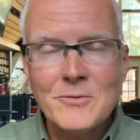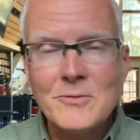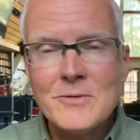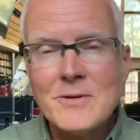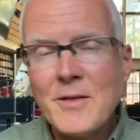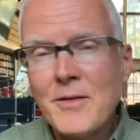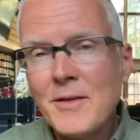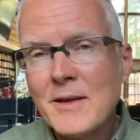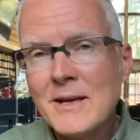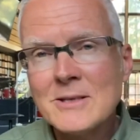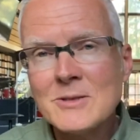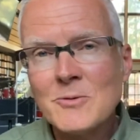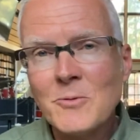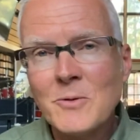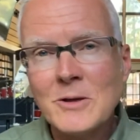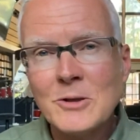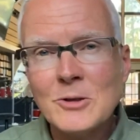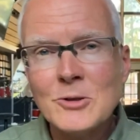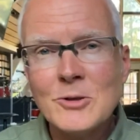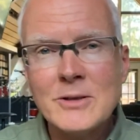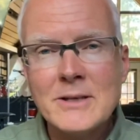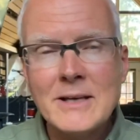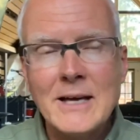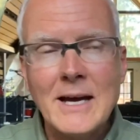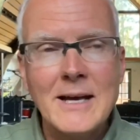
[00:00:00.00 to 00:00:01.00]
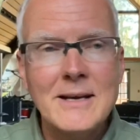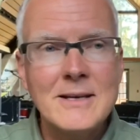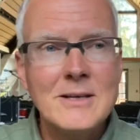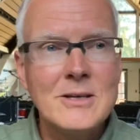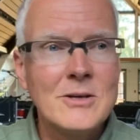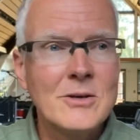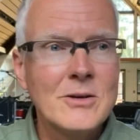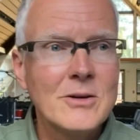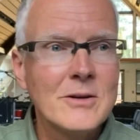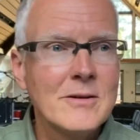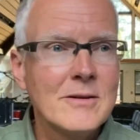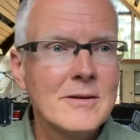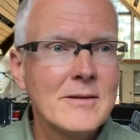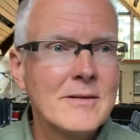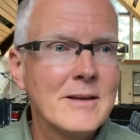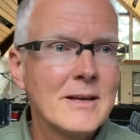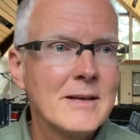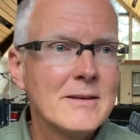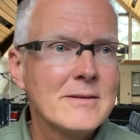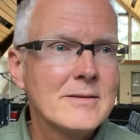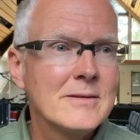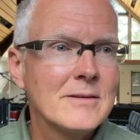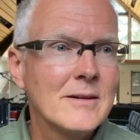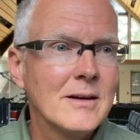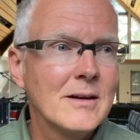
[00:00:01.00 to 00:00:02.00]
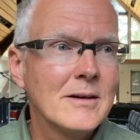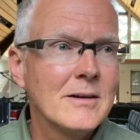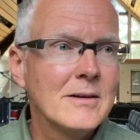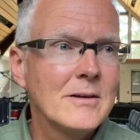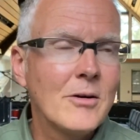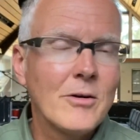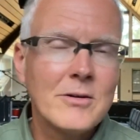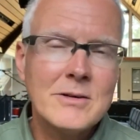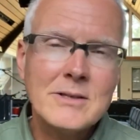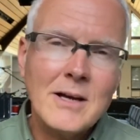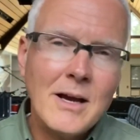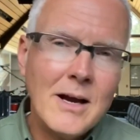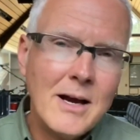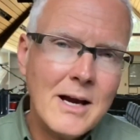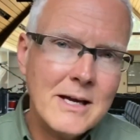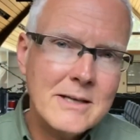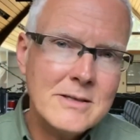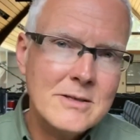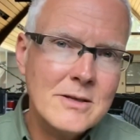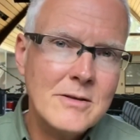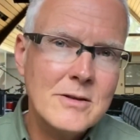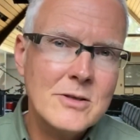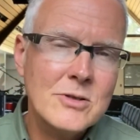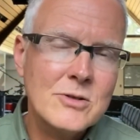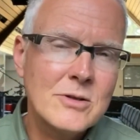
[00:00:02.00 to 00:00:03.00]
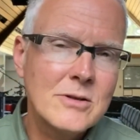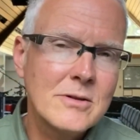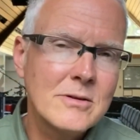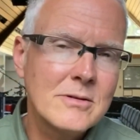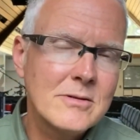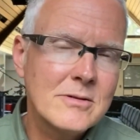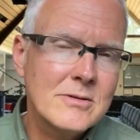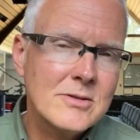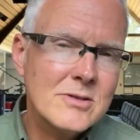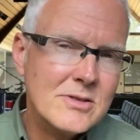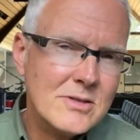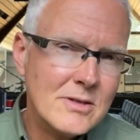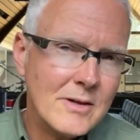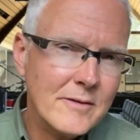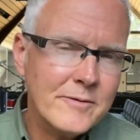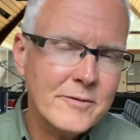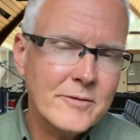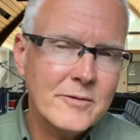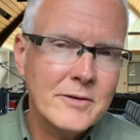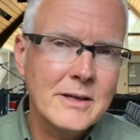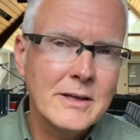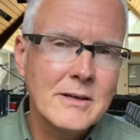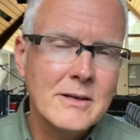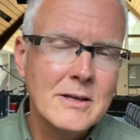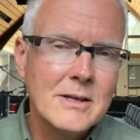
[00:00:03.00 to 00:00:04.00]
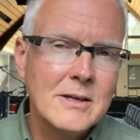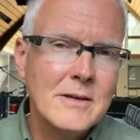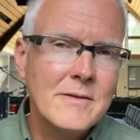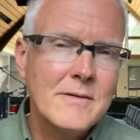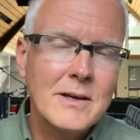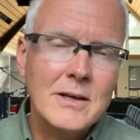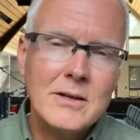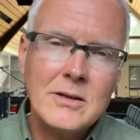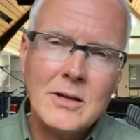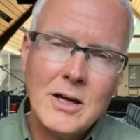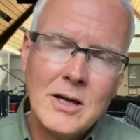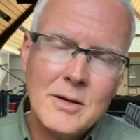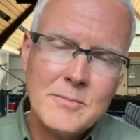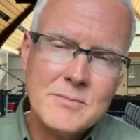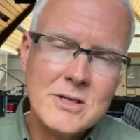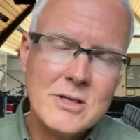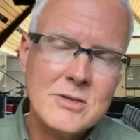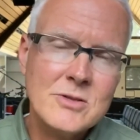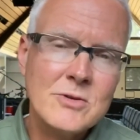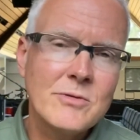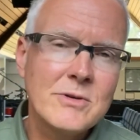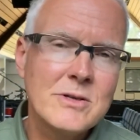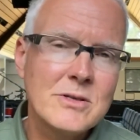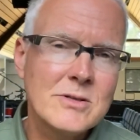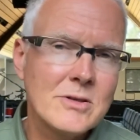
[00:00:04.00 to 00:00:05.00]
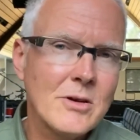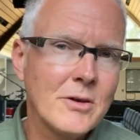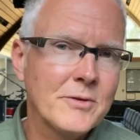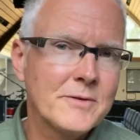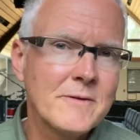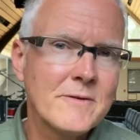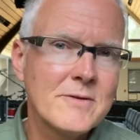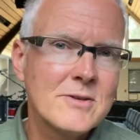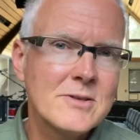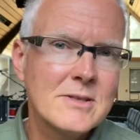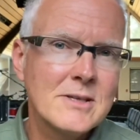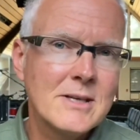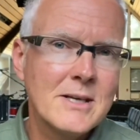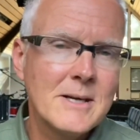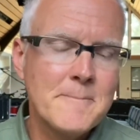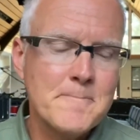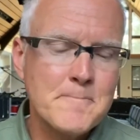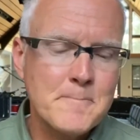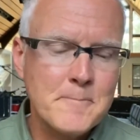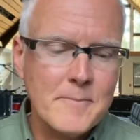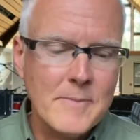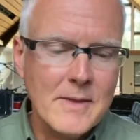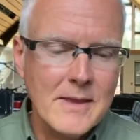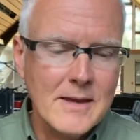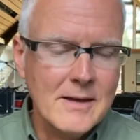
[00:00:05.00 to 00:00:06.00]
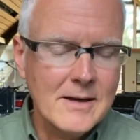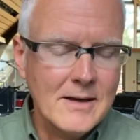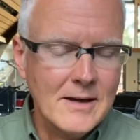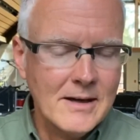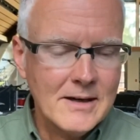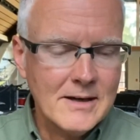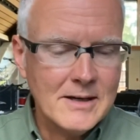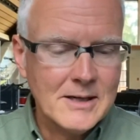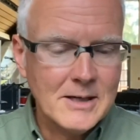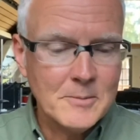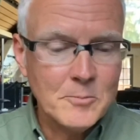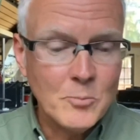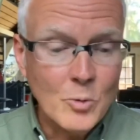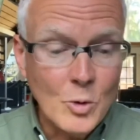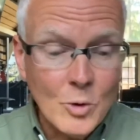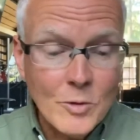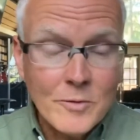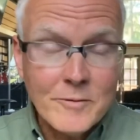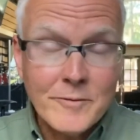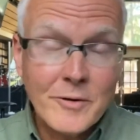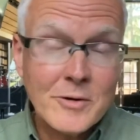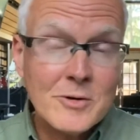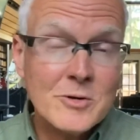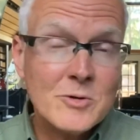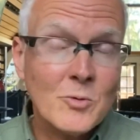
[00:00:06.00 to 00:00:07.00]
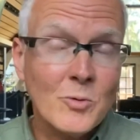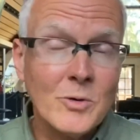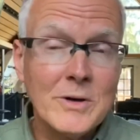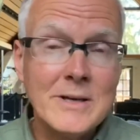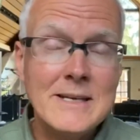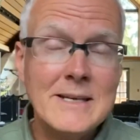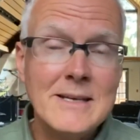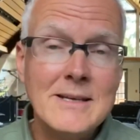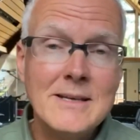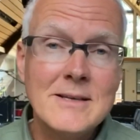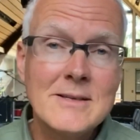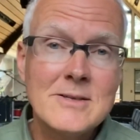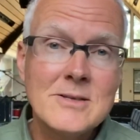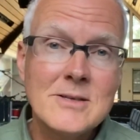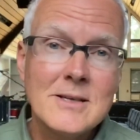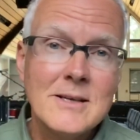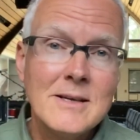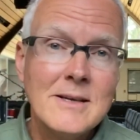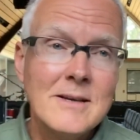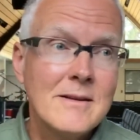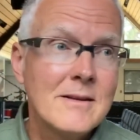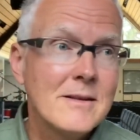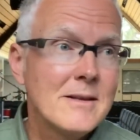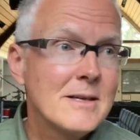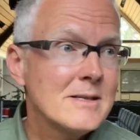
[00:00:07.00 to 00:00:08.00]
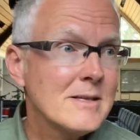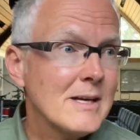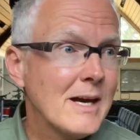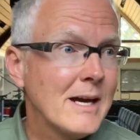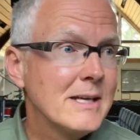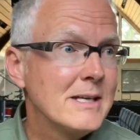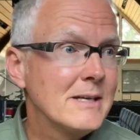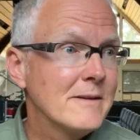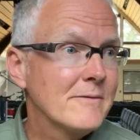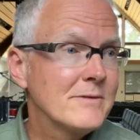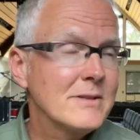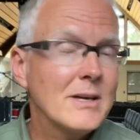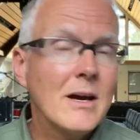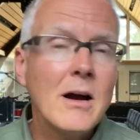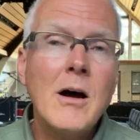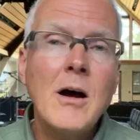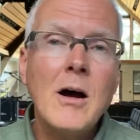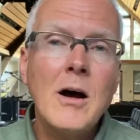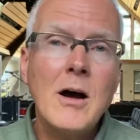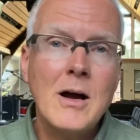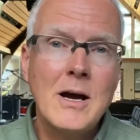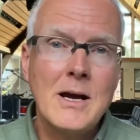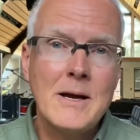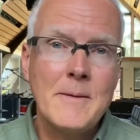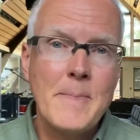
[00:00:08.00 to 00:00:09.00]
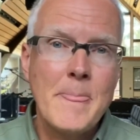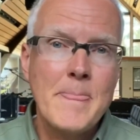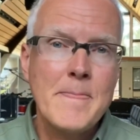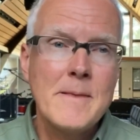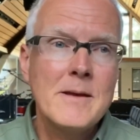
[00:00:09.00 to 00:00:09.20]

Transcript: things I want to look at here that are tied to this suffering that comes as a result of sin. First one is this idea of time,